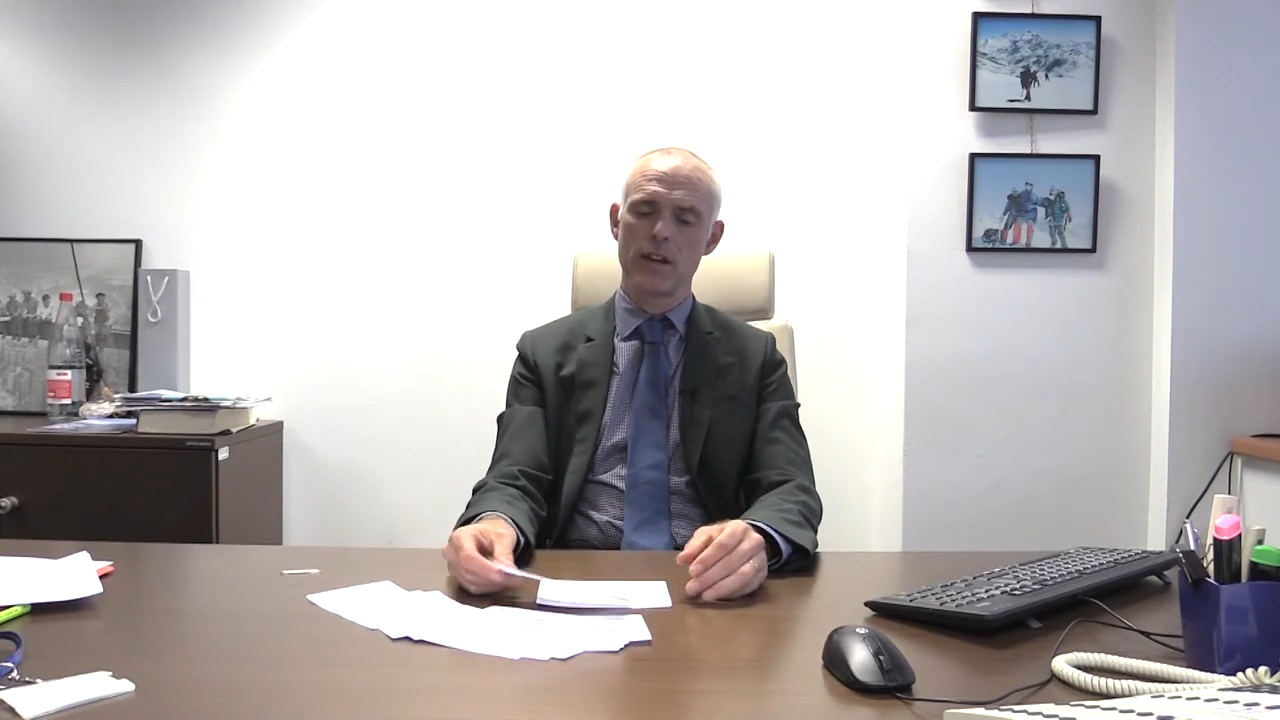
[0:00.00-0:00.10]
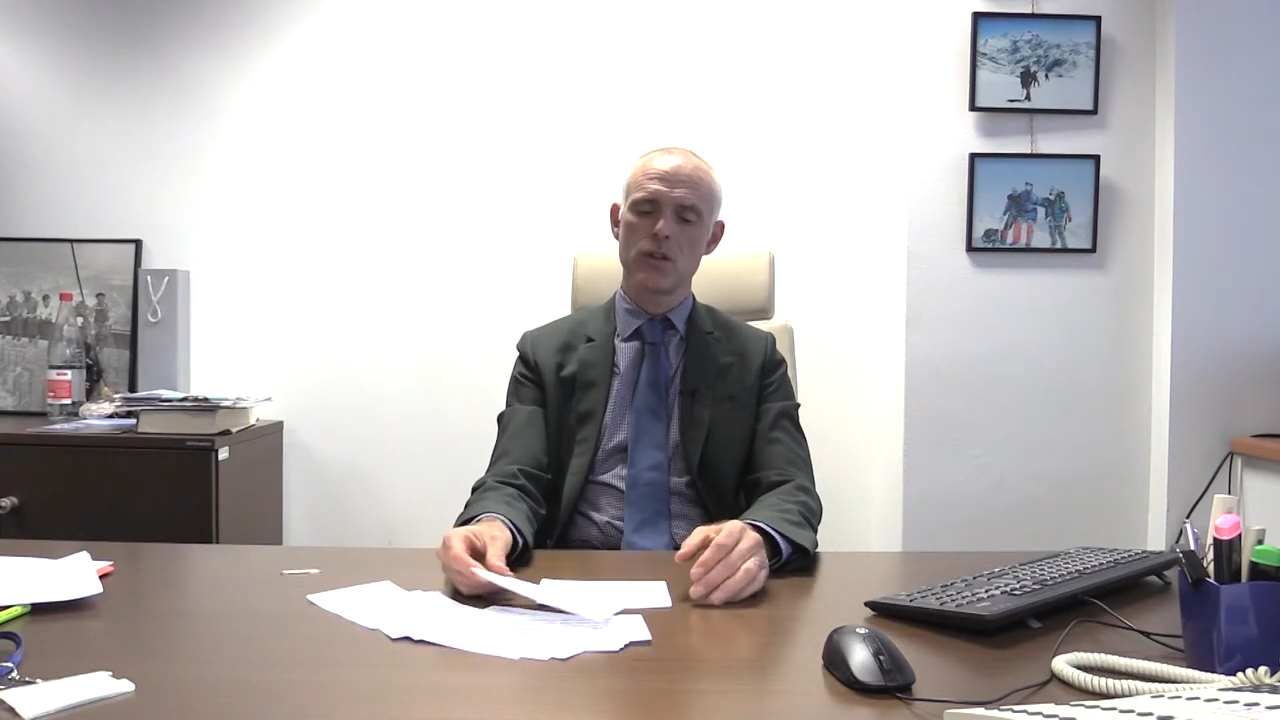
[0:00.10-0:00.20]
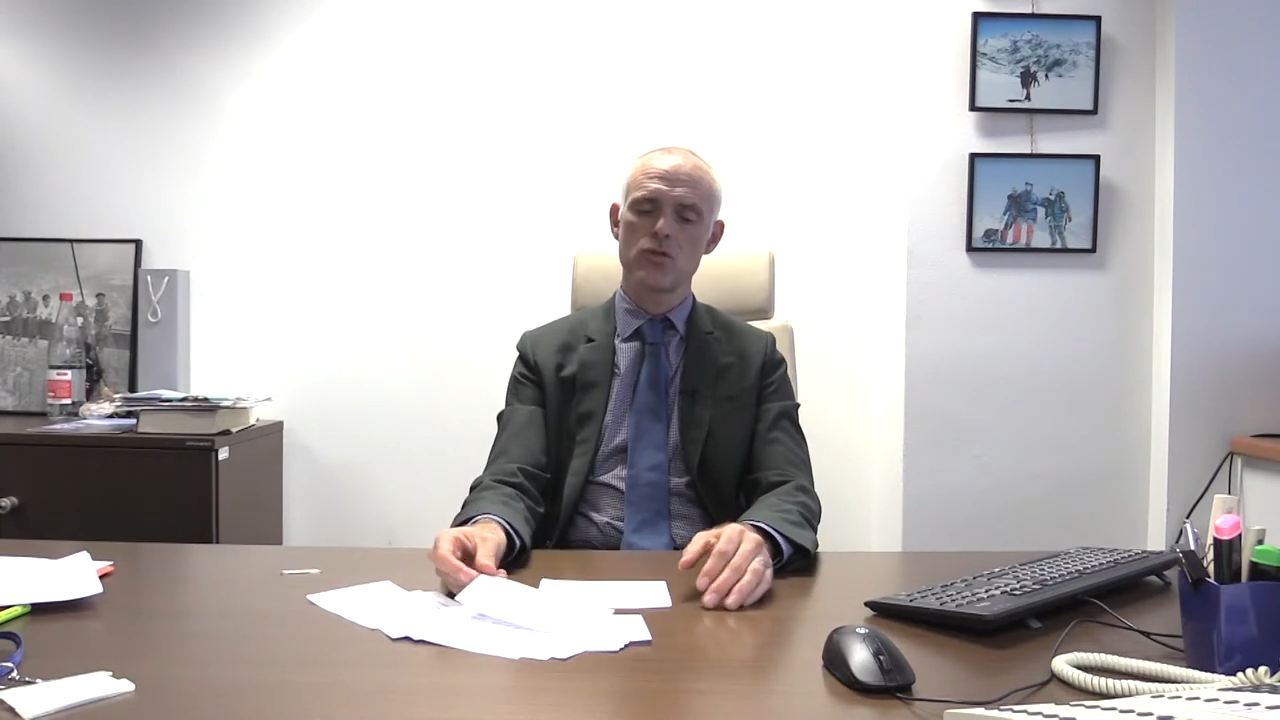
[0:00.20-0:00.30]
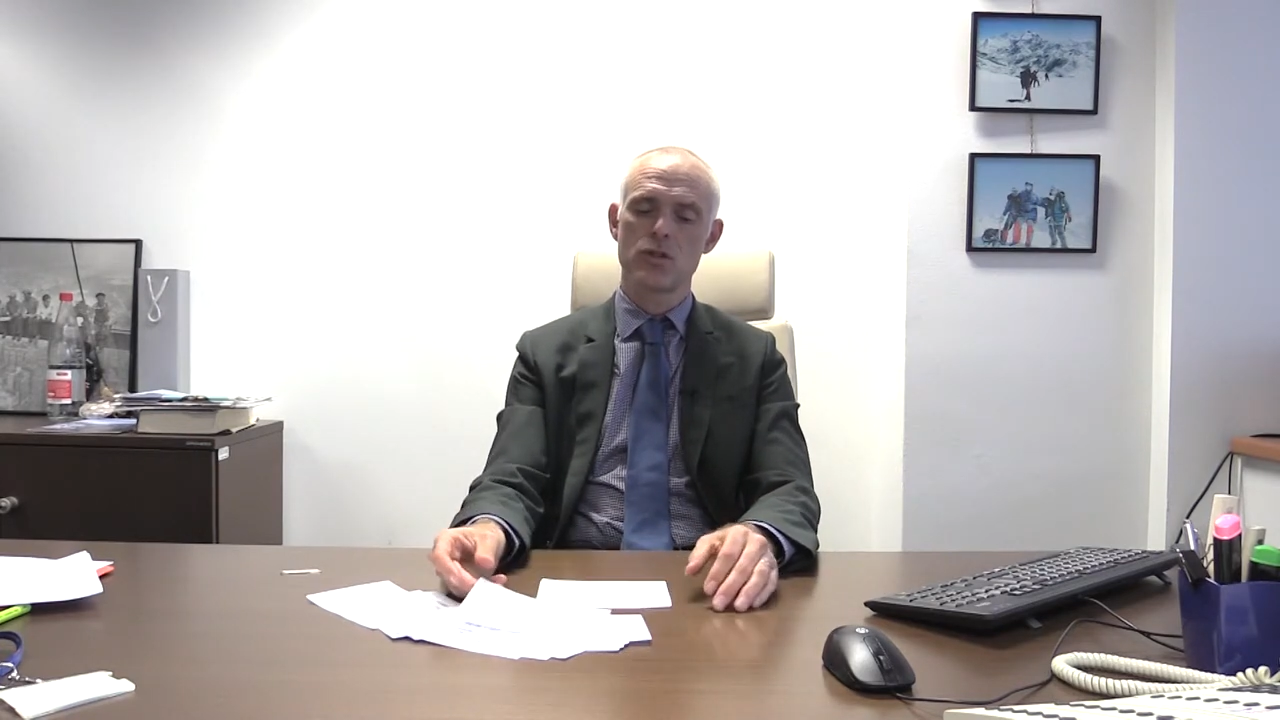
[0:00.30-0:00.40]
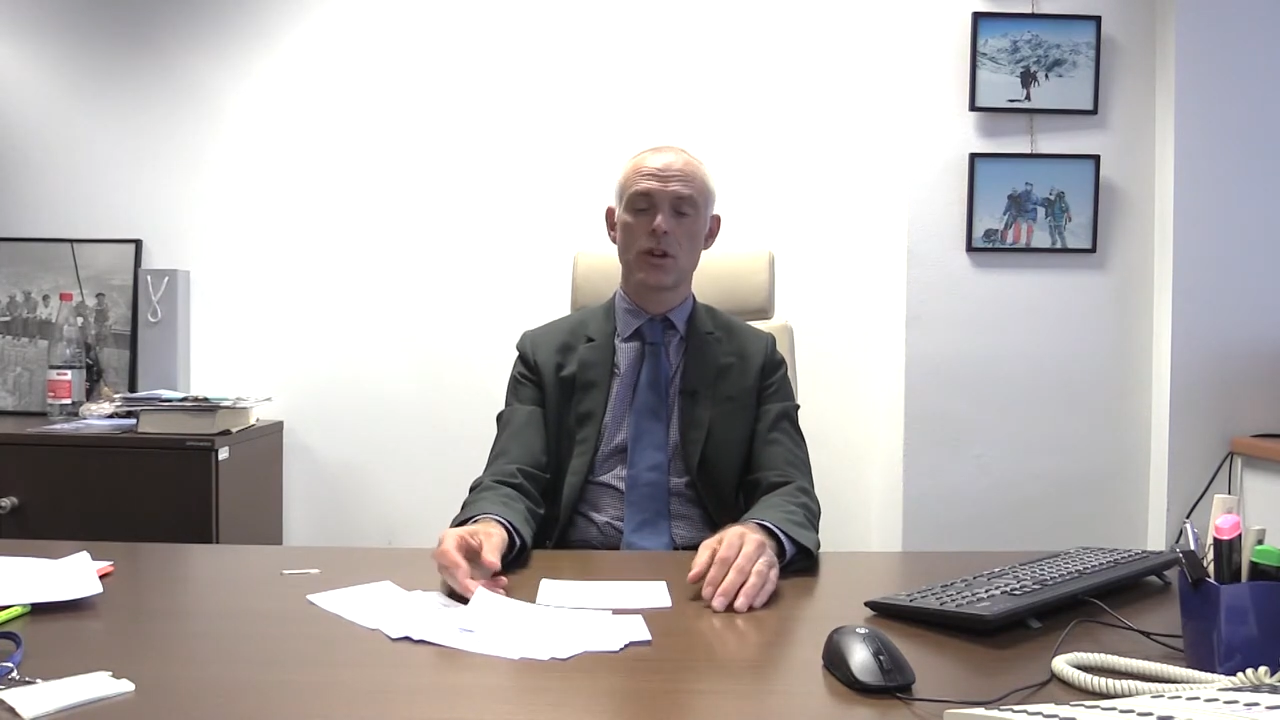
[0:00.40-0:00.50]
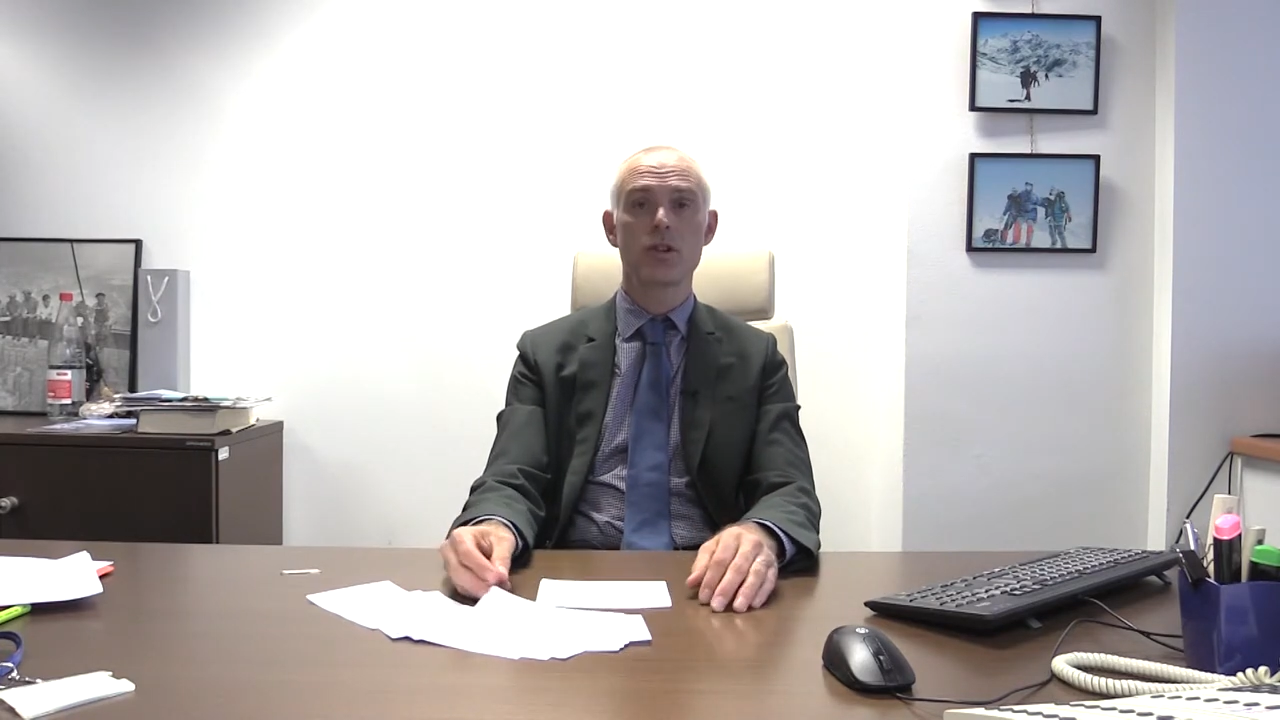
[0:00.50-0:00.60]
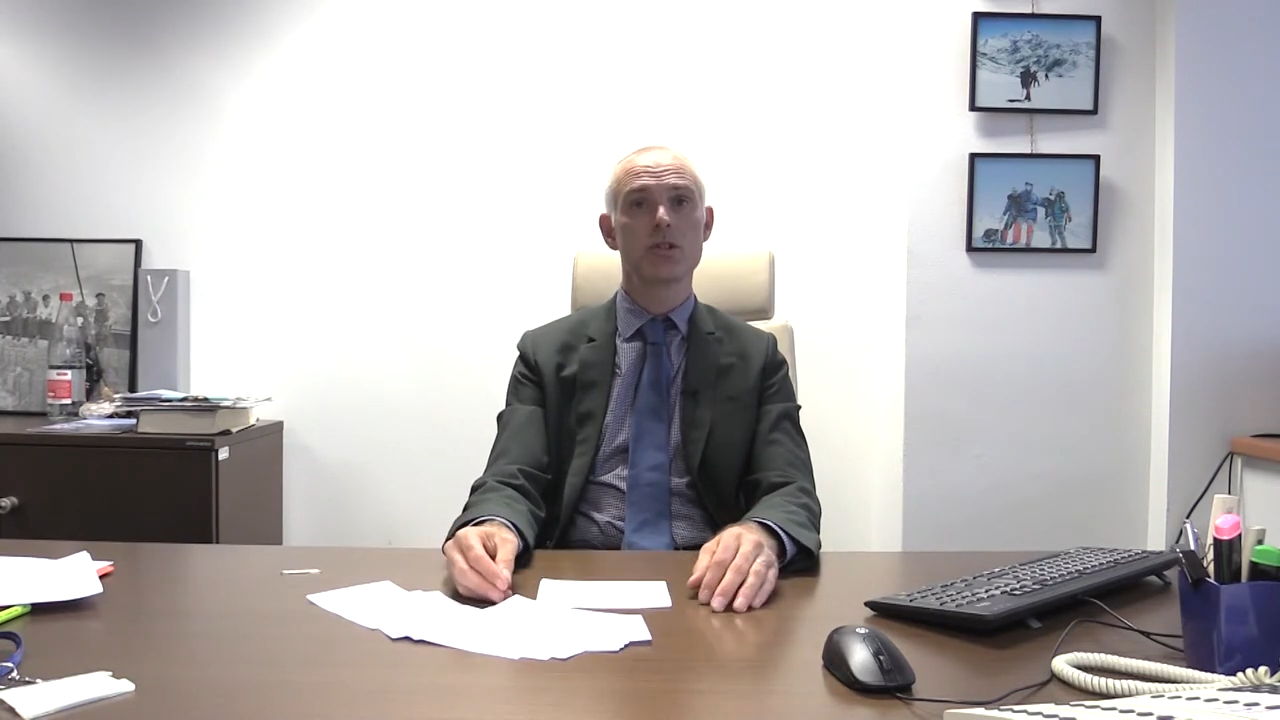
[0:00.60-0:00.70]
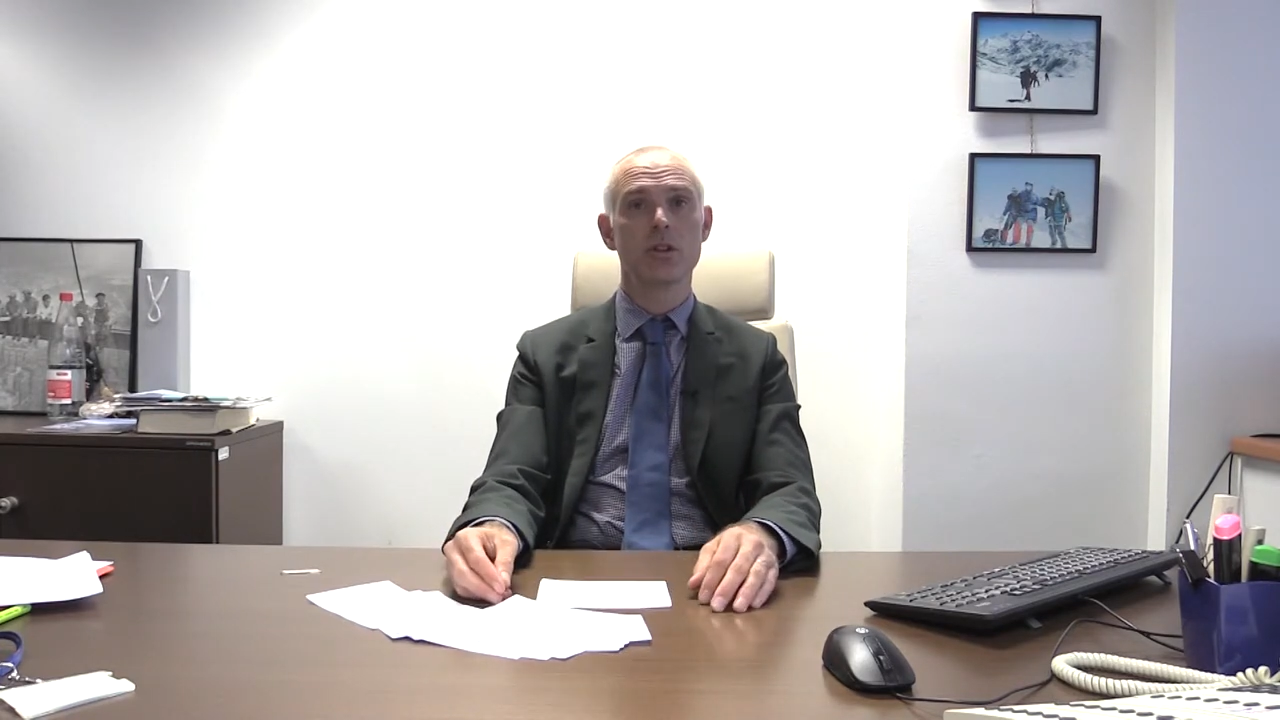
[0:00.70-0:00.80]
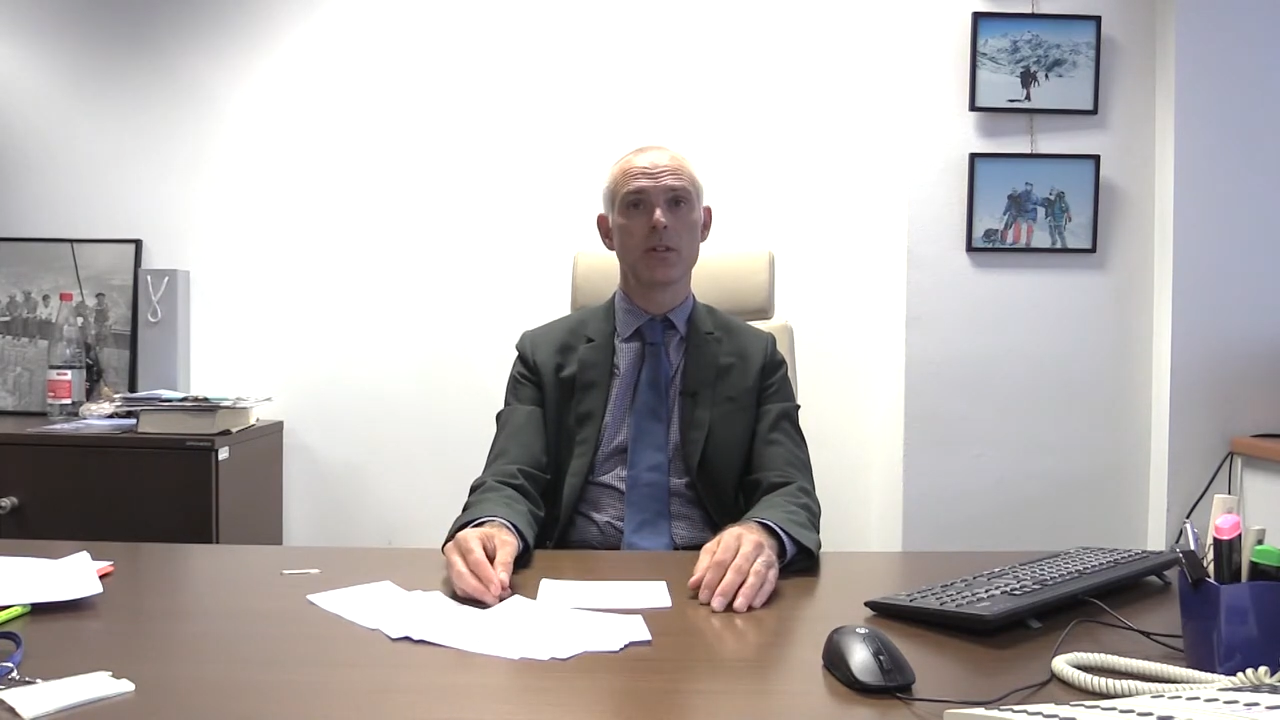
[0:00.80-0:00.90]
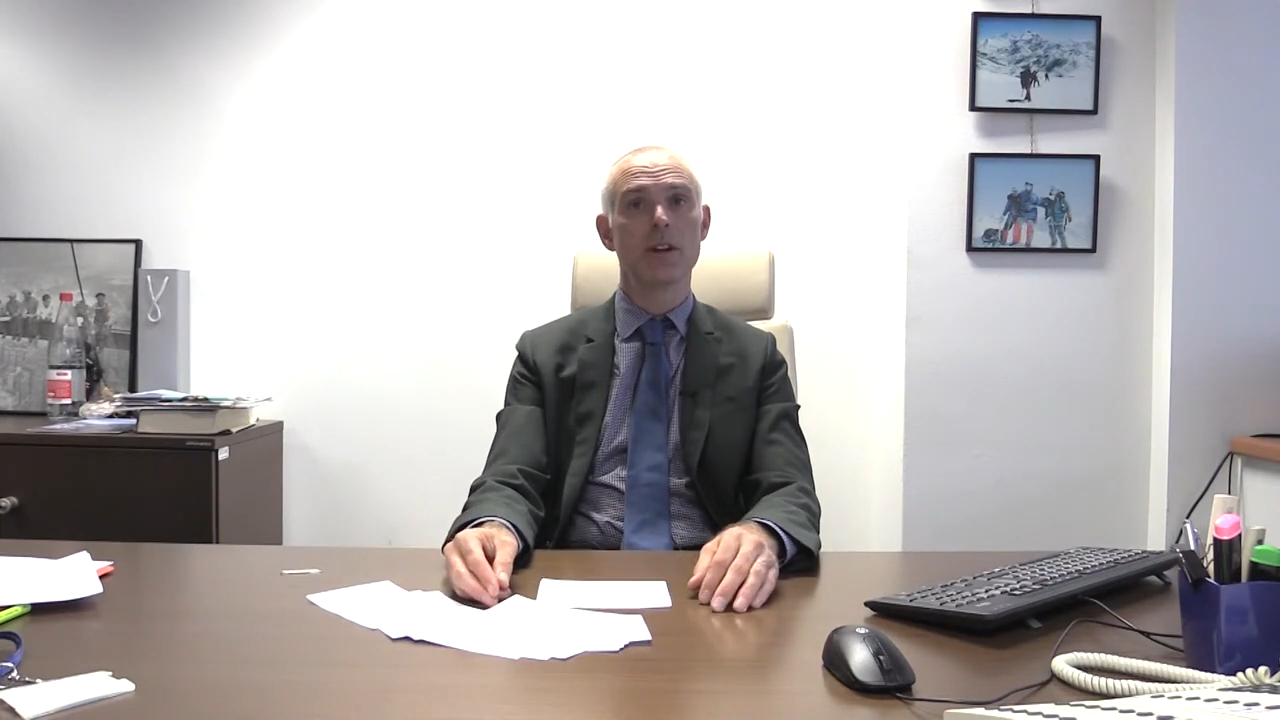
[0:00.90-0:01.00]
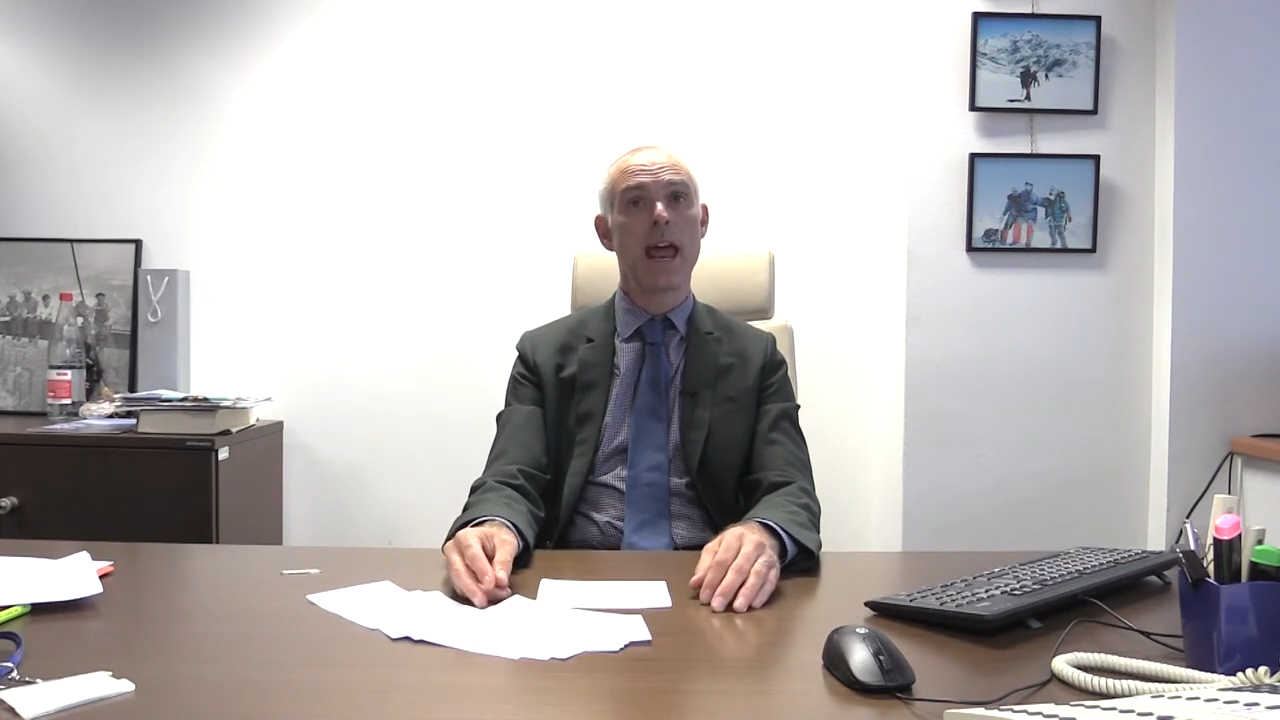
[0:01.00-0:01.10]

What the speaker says: introduction of an